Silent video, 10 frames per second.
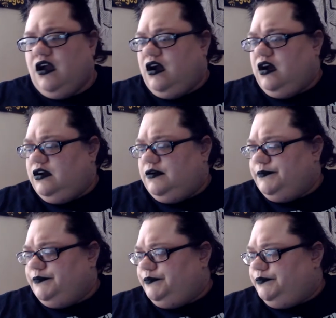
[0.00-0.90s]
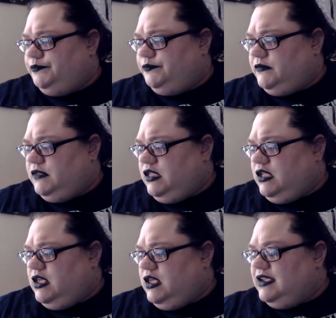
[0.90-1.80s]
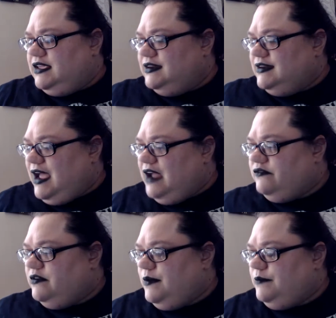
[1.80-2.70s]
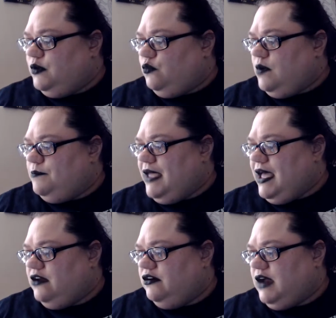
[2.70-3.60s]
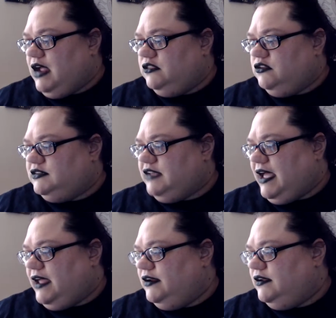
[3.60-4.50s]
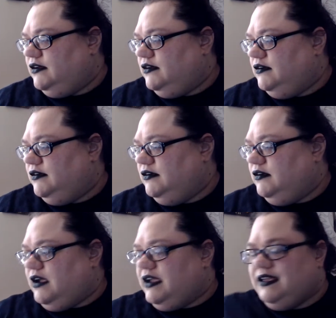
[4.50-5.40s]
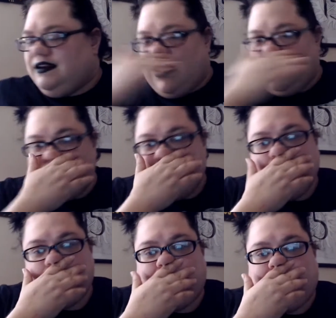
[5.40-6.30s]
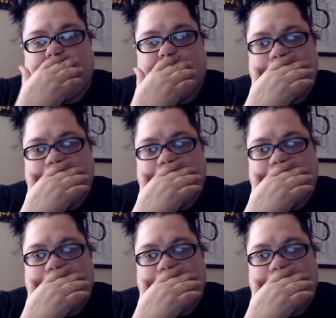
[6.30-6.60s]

And I cannot remember what pattern I looked at. I cannot remember.